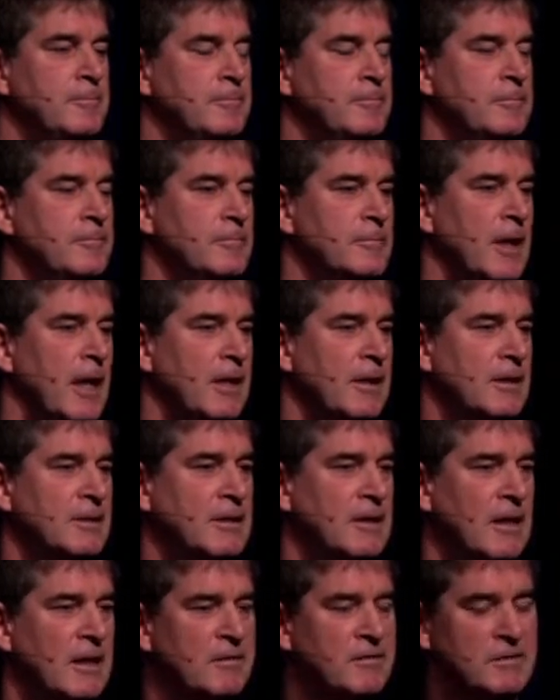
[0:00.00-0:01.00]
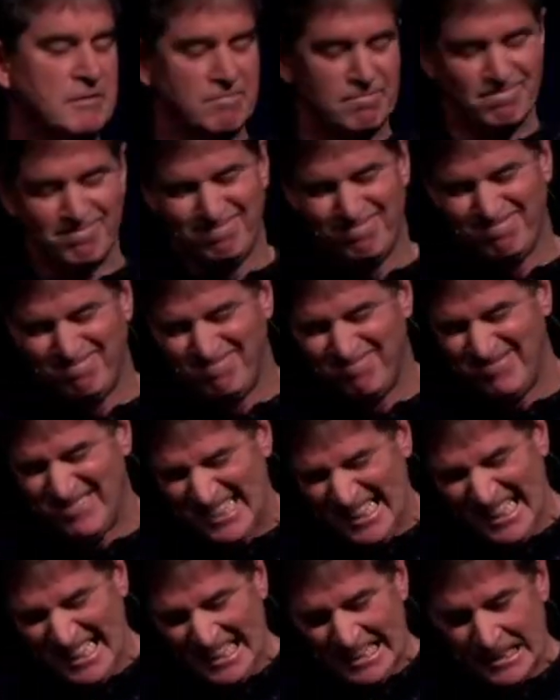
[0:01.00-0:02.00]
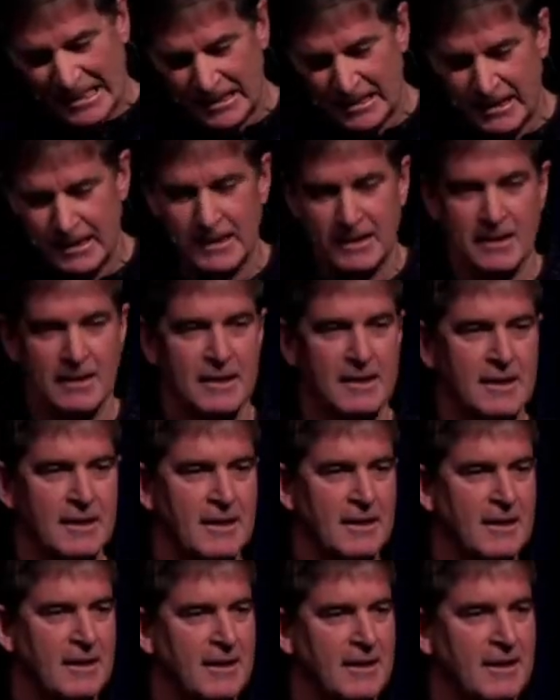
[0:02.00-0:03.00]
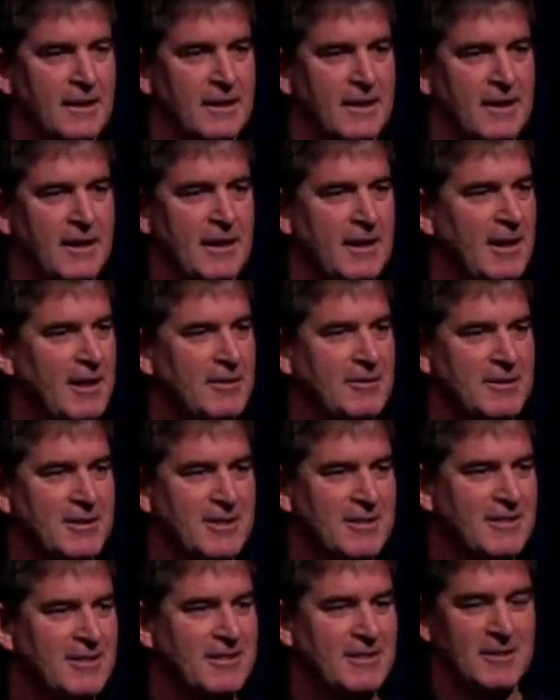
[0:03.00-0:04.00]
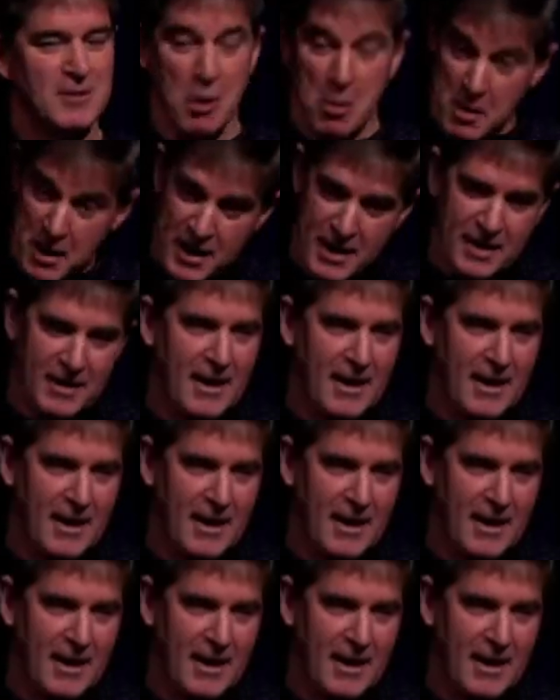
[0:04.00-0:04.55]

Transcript: doesn't love take it. He loves go ahead, have it.